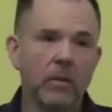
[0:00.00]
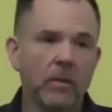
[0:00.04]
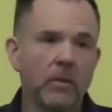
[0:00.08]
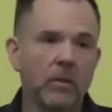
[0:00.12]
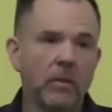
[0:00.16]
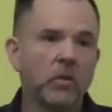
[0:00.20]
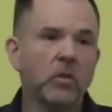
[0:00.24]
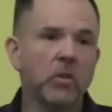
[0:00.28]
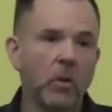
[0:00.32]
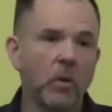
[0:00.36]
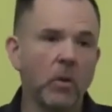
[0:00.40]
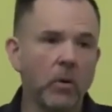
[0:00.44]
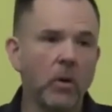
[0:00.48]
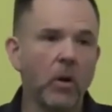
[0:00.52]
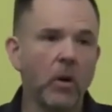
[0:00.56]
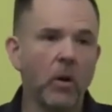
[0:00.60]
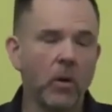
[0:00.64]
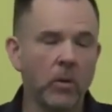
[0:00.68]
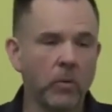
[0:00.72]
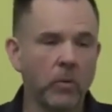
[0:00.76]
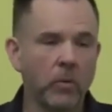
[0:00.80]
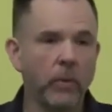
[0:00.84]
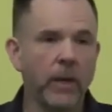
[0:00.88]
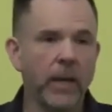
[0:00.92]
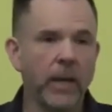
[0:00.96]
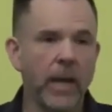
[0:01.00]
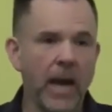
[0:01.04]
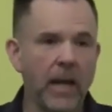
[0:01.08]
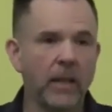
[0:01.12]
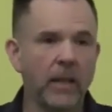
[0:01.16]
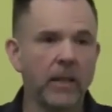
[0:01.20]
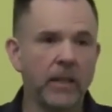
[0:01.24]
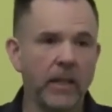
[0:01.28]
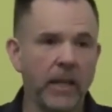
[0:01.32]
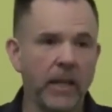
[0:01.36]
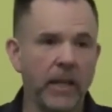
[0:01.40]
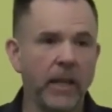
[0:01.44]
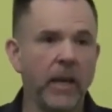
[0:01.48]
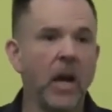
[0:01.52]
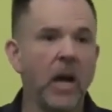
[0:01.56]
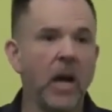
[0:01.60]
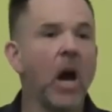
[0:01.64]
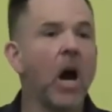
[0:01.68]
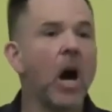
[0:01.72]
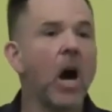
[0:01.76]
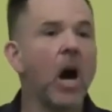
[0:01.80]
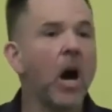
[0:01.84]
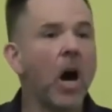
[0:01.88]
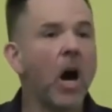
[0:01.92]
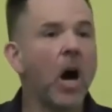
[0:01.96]
so-called reality,
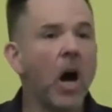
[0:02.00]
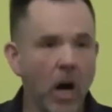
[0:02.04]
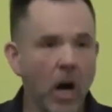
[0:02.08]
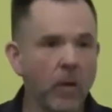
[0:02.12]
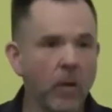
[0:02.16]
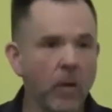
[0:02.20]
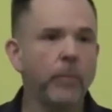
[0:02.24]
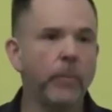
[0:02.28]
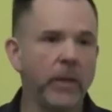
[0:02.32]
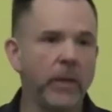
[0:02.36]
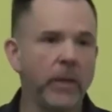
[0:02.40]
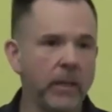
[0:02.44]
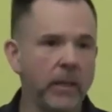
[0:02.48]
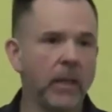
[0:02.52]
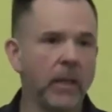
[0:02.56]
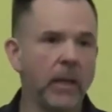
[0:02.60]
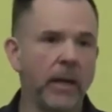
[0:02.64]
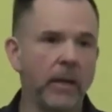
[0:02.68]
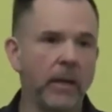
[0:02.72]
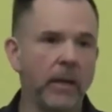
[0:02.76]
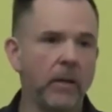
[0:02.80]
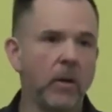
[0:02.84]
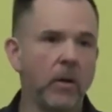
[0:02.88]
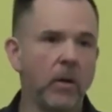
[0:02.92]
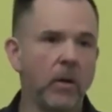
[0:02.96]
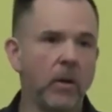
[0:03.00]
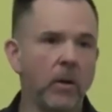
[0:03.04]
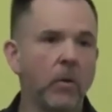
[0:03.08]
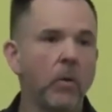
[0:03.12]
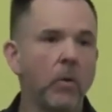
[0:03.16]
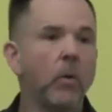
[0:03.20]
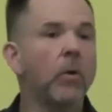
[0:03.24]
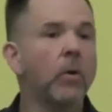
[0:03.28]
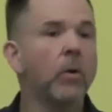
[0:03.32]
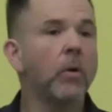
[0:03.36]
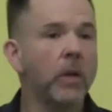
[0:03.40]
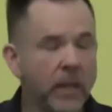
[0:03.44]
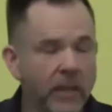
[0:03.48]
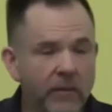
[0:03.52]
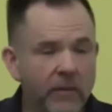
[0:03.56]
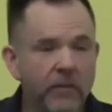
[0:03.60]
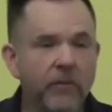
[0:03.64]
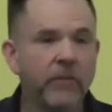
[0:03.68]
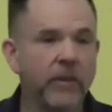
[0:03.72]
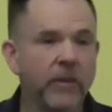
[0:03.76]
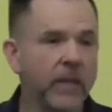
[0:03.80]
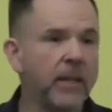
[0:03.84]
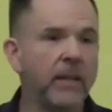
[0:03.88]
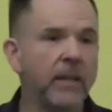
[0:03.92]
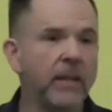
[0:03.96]
a heartbeat later or an
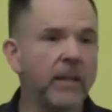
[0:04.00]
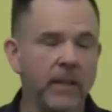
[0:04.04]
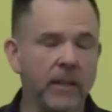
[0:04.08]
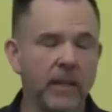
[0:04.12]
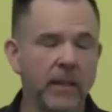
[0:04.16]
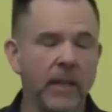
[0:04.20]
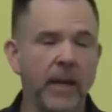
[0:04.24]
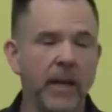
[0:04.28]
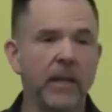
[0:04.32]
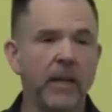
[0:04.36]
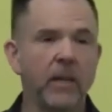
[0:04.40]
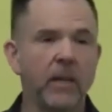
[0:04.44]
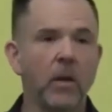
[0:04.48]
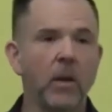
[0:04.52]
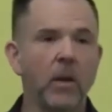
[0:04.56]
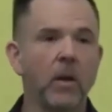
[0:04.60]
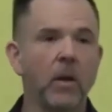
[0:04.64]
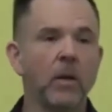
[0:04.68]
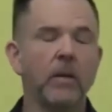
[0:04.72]
infinity later,